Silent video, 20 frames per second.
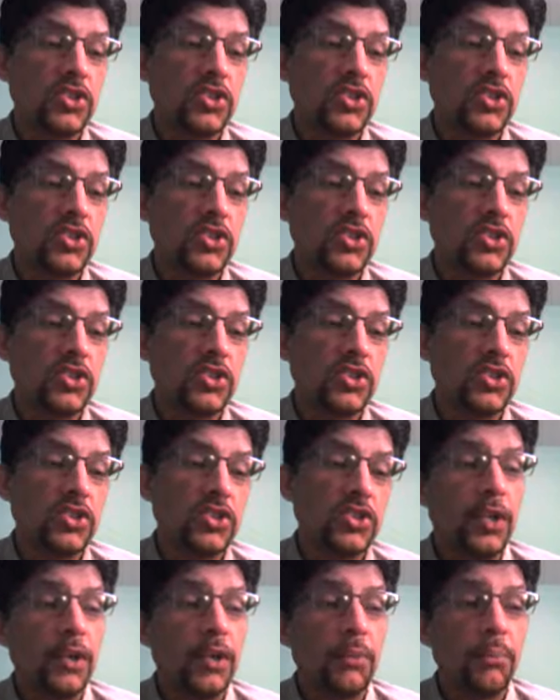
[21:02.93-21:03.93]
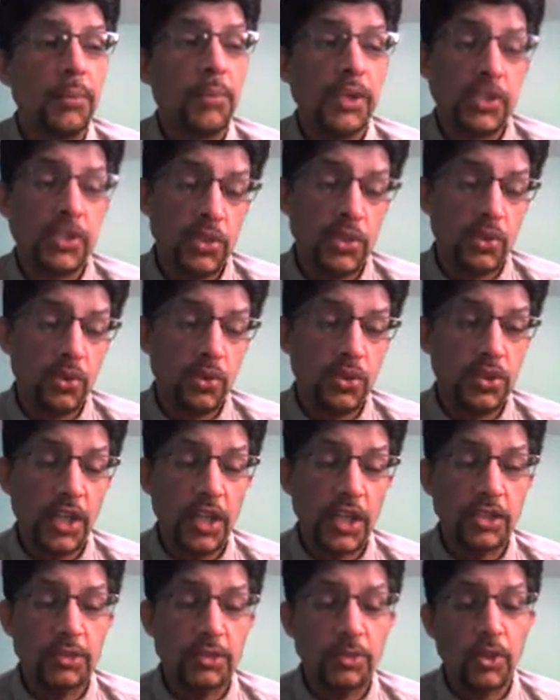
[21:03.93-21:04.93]
really much
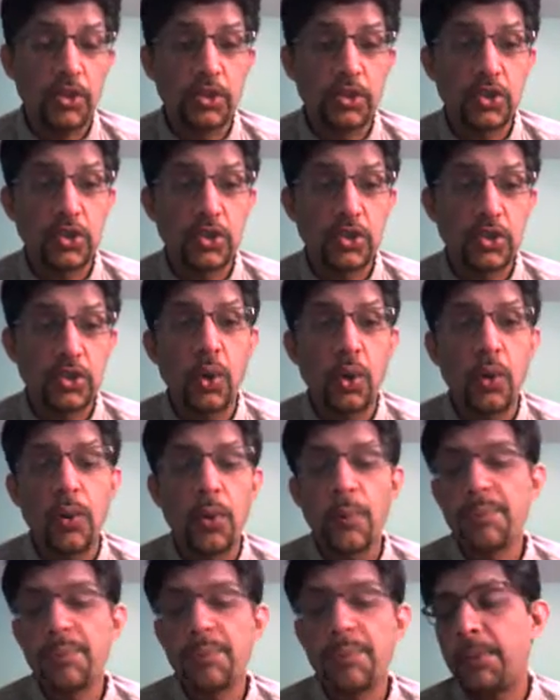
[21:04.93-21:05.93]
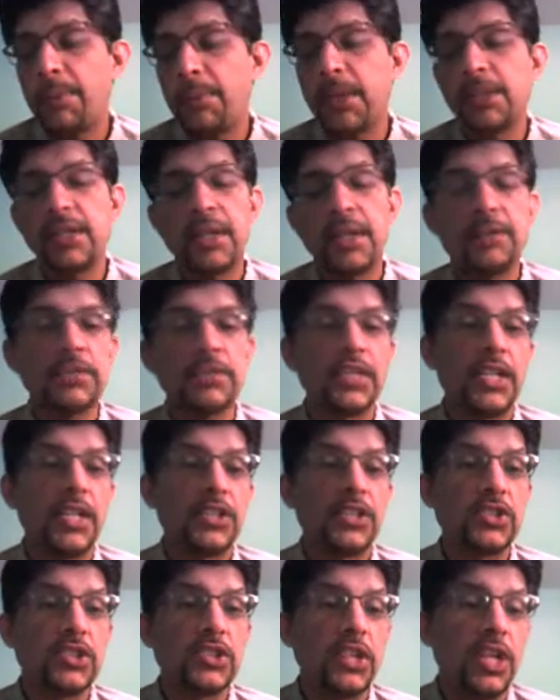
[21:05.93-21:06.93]
enthusiasm on the show, but
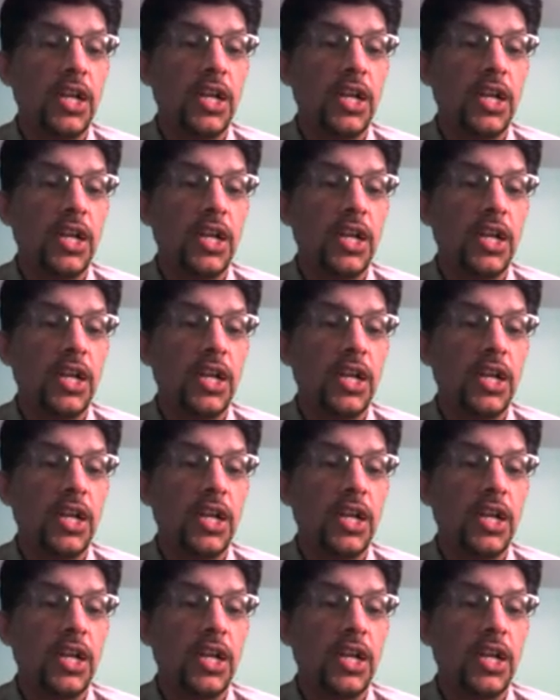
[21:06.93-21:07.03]
nevertheless,